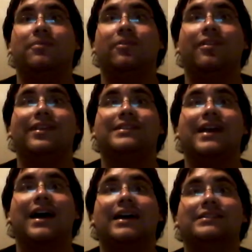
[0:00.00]
Both of these
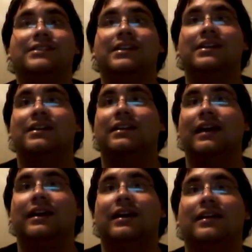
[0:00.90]
guys
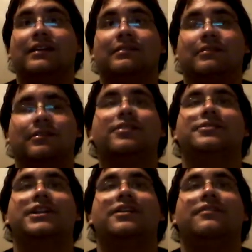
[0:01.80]
I got in their
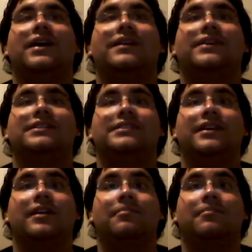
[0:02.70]
share of offense in,